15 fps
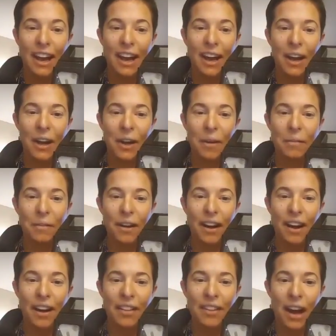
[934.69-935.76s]
I'm
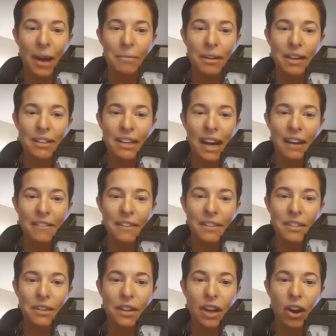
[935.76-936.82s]
going to dive
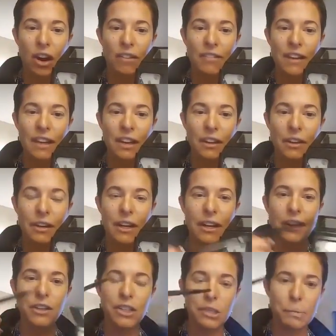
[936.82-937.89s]
into the coffee color
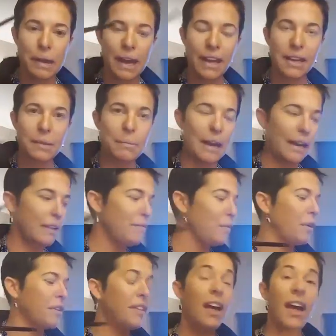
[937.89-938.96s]
here, just patting back and
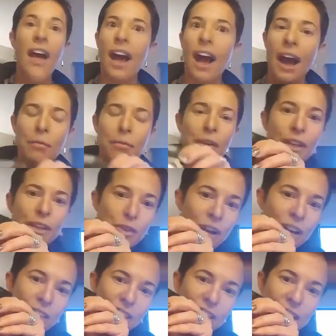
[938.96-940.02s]
forth. I'm really
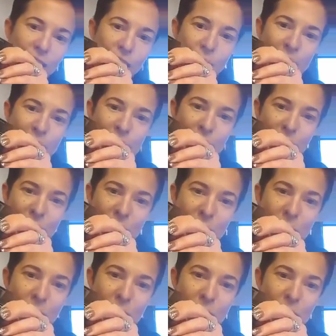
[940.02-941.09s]
trying to teach myself to
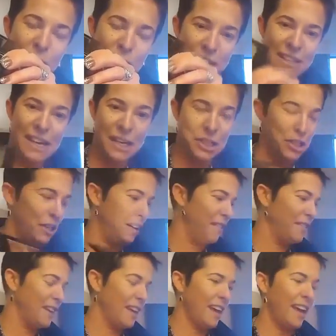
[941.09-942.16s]
use a different section
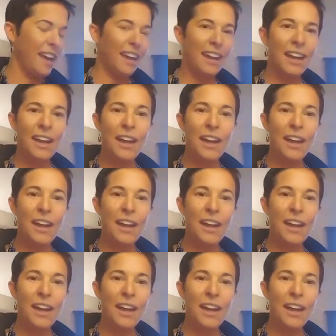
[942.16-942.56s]
of the cake.